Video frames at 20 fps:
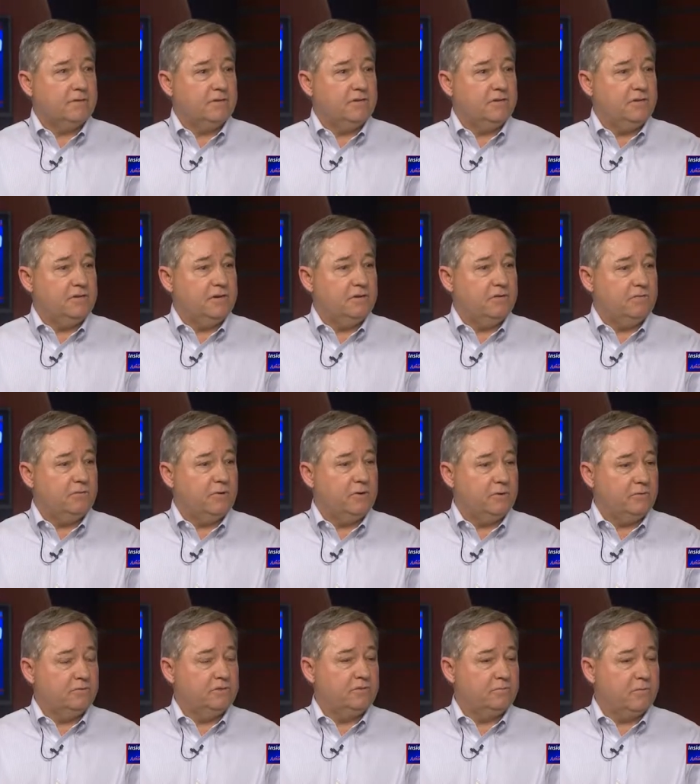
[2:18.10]

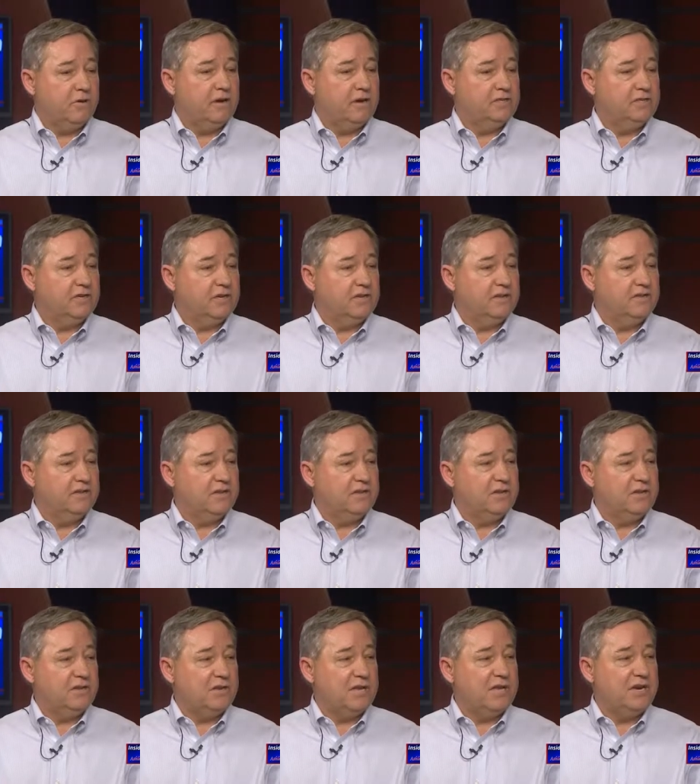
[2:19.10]
was a project that
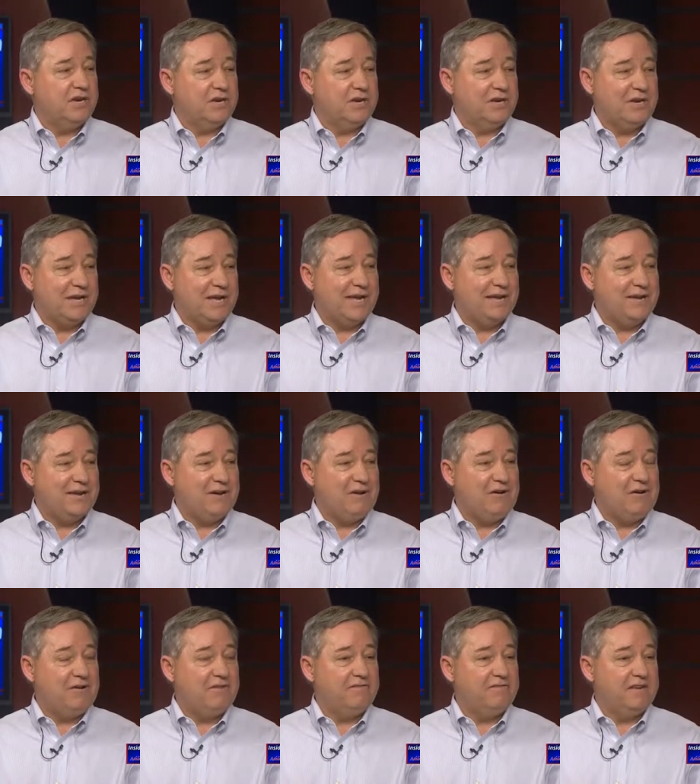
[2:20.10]
needed to take
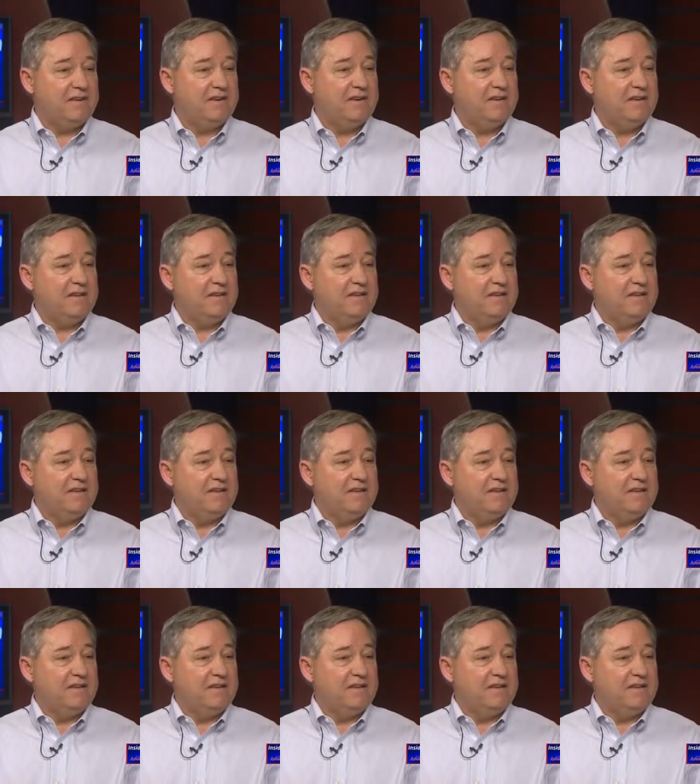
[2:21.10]
off, and